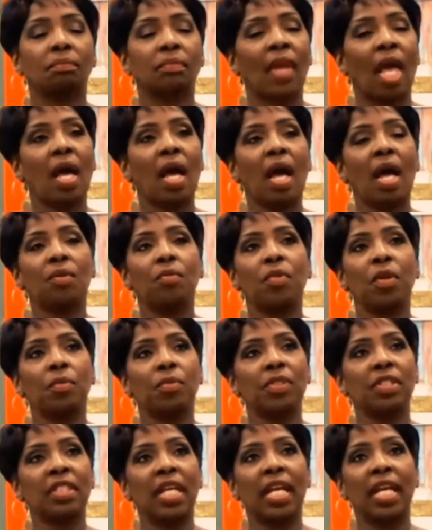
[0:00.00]
I remember
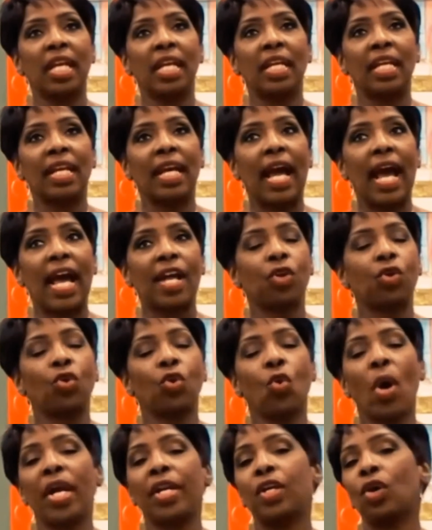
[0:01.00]
saying, I don't
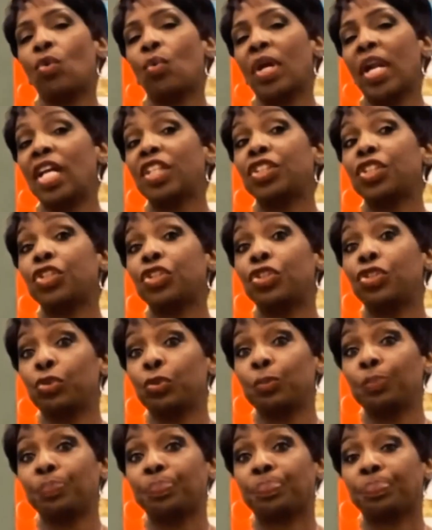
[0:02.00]
quite know what I should do.
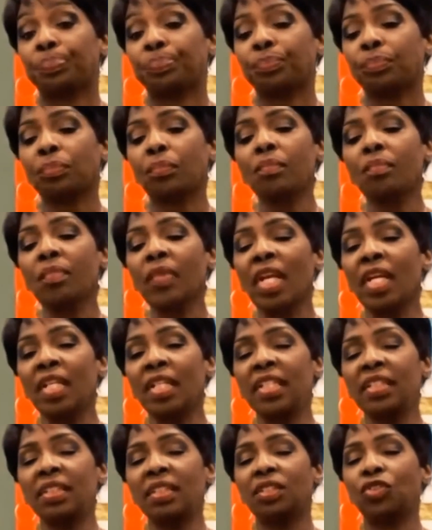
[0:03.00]
And
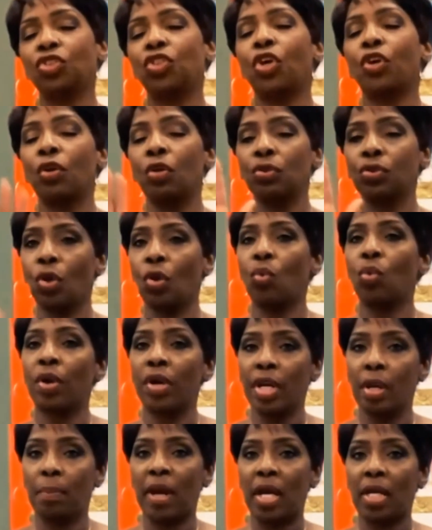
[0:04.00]
these girls, don't worry
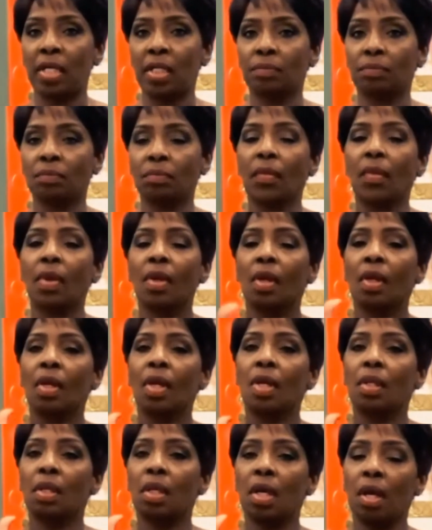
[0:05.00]
about it.
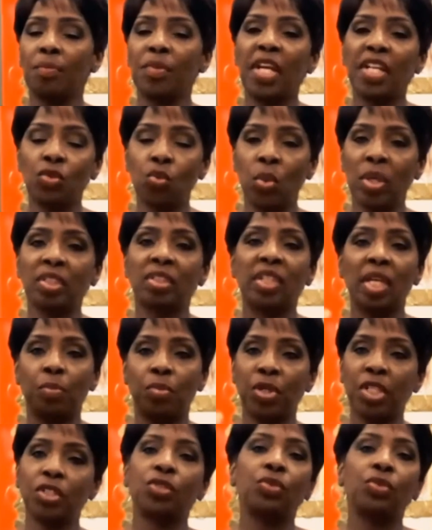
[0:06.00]
Come next Wednesday, bring $270.